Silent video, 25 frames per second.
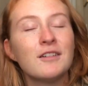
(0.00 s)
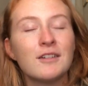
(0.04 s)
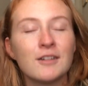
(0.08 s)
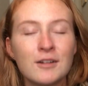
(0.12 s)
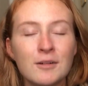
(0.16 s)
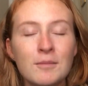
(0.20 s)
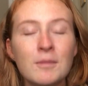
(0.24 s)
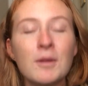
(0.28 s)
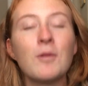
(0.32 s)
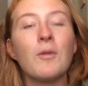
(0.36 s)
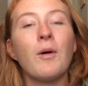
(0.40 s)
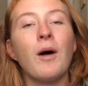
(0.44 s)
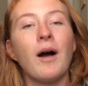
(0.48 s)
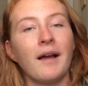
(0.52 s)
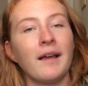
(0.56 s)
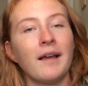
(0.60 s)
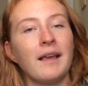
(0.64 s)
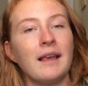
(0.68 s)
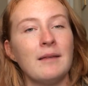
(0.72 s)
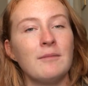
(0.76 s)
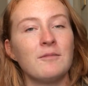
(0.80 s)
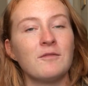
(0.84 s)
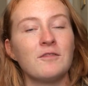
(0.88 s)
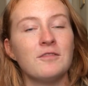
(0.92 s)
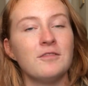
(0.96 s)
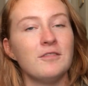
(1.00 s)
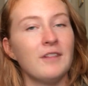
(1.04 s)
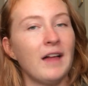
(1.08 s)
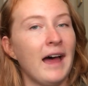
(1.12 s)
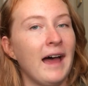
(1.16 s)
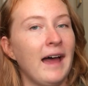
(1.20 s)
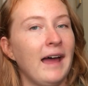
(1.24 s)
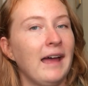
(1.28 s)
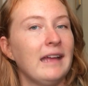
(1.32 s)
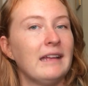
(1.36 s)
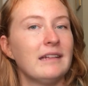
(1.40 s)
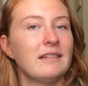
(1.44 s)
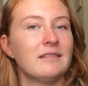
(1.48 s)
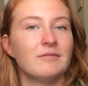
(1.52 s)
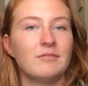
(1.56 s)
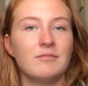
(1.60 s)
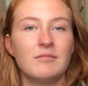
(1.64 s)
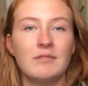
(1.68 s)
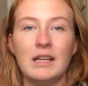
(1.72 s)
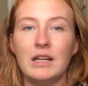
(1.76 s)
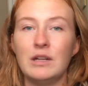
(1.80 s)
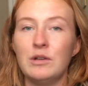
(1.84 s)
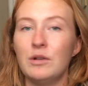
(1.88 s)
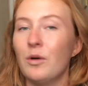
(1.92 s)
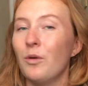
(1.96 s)
You're going to be walking flat
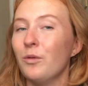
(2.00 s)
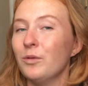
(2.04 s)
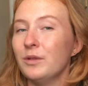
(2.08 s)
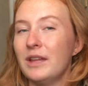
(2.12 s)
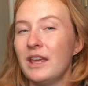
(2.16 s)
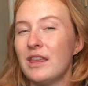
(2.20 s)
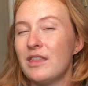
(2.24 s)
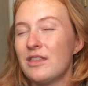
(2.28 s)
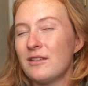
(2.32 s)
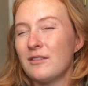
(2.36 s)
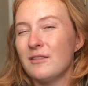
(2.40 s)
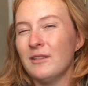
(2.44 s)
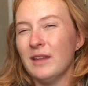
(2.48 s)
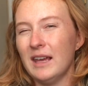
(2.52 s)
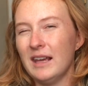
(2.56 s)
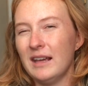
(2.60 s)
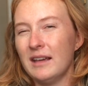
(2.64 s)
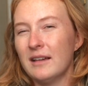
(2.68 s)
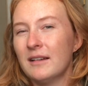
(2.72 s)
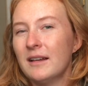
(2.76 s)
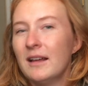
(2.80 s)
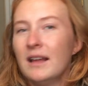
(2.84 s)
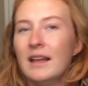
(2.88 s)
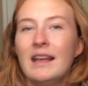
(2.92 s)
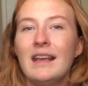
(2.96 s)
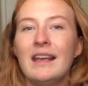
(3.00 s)
and only through like